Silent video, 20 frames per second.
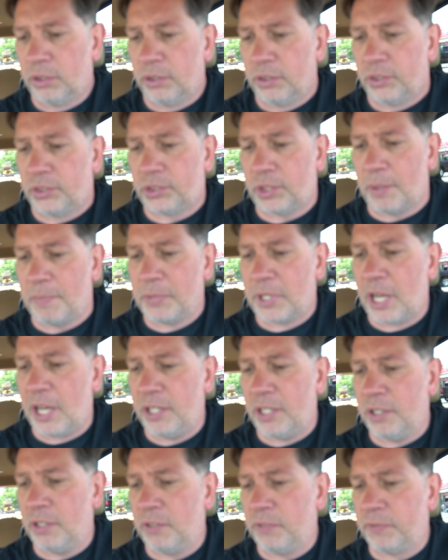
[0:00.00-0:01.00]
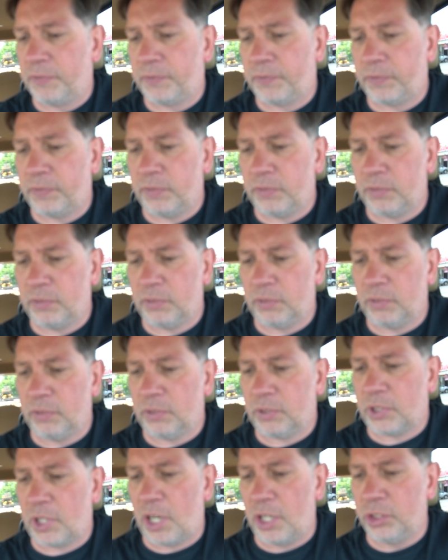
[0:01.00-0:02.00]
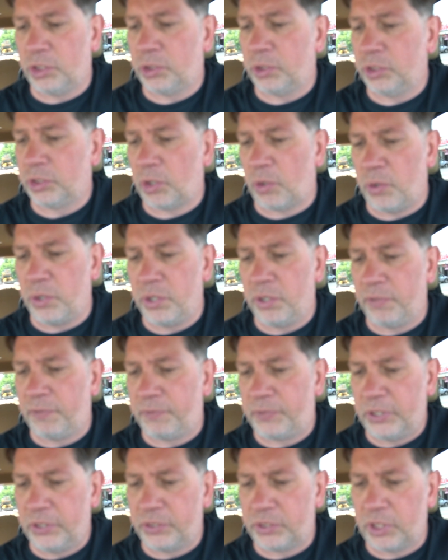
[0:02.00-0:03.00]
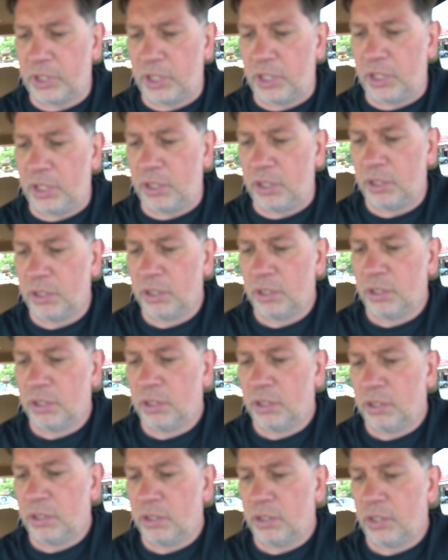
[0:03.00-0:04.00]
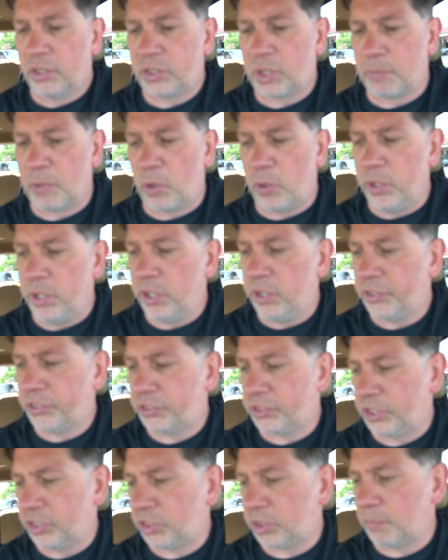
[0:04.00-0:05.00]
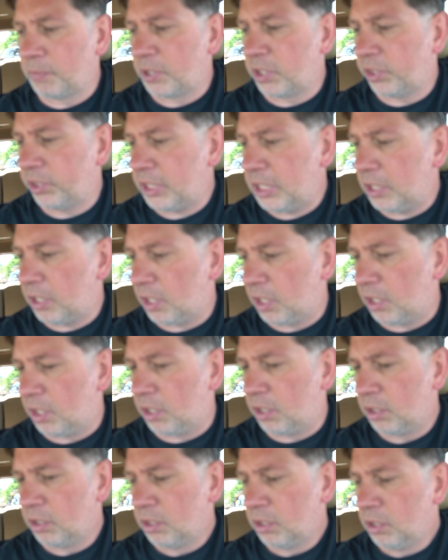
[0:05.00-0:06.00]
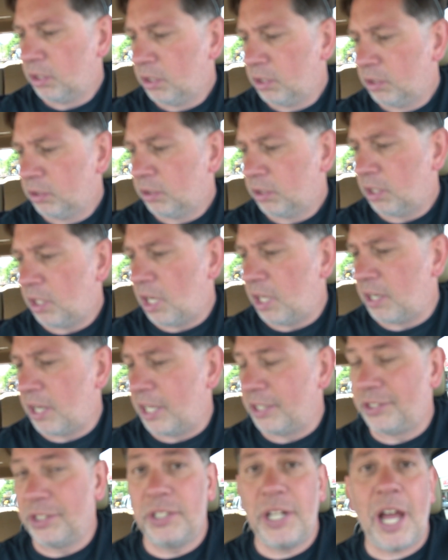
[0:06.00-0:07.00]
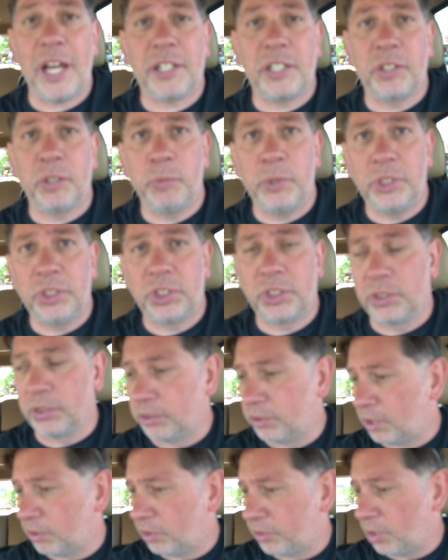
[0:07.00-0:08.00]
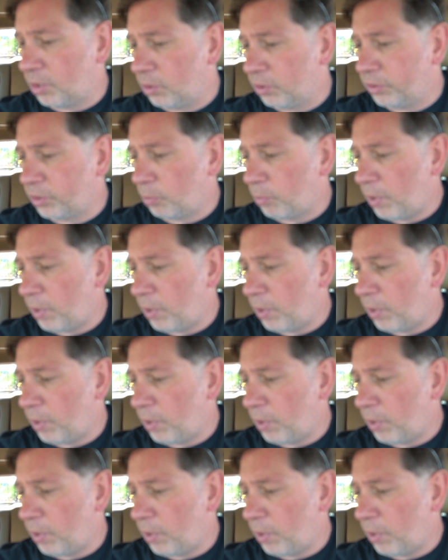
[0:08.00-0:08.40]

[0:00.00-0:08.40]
some kind of cartridge oil filter, some oil system cleaner, and I did not get the windshield or the